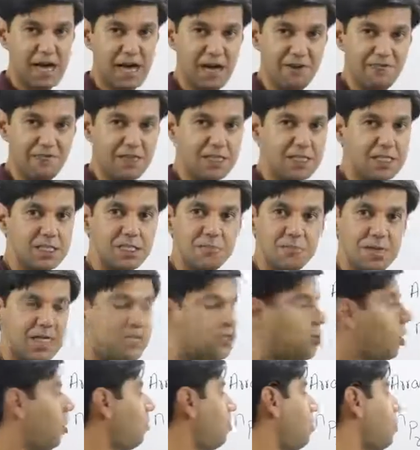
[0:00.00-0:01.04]
R ways. Is my
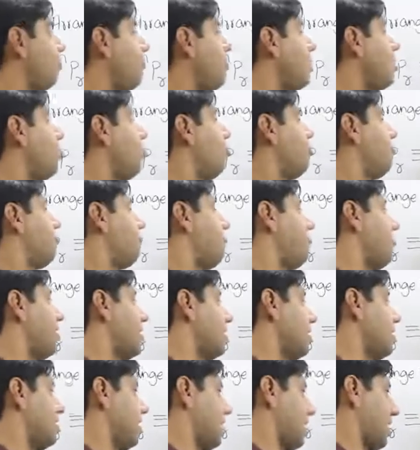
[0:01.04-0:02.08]
job over? No.
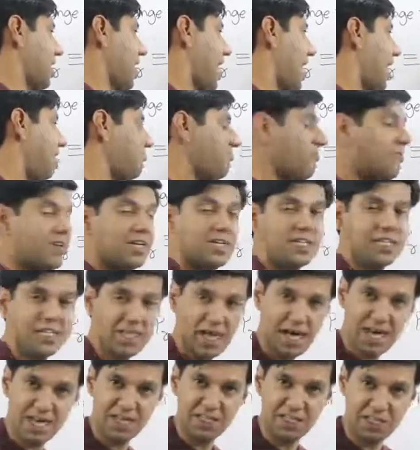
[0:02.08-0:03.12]
Further, after
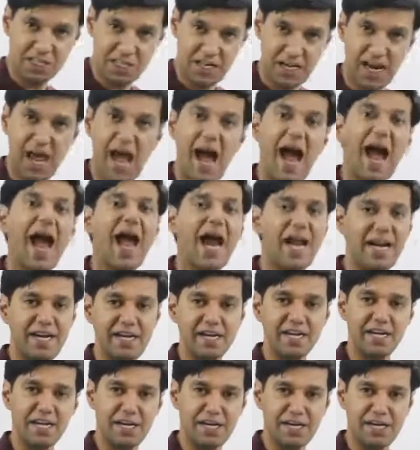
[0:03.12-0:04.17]
selection
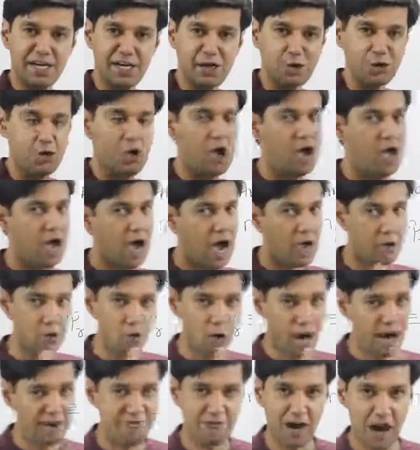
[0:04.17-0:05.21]
and continue.
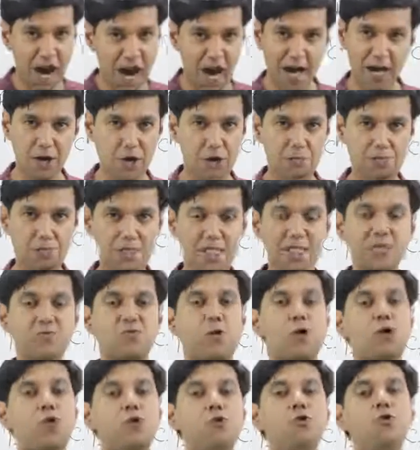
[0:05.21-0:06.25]
You have R objects.
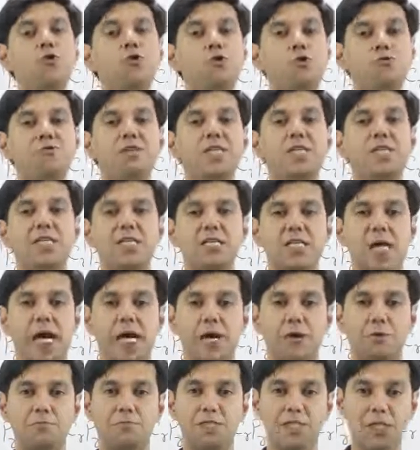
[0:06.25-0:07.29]
What do you do with these
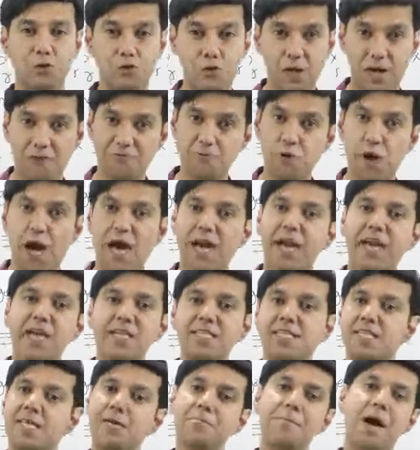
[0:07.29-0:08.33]
R objects? You'll have to
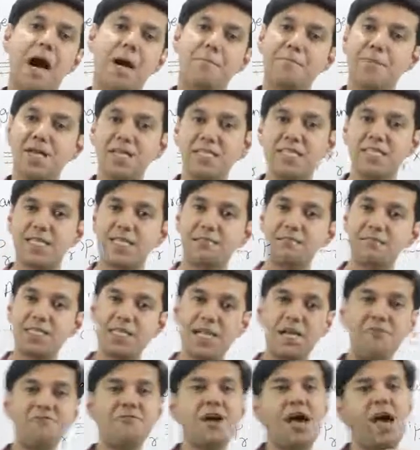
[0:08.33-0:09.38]
arrange them amongst
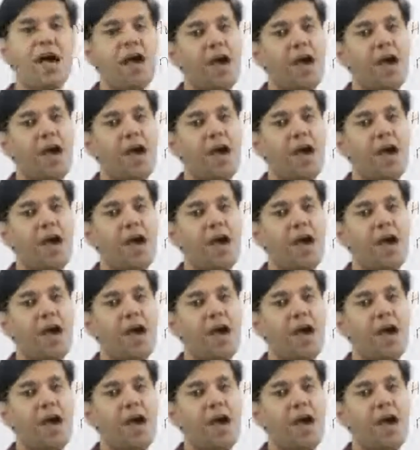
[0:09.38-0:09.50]
themselves.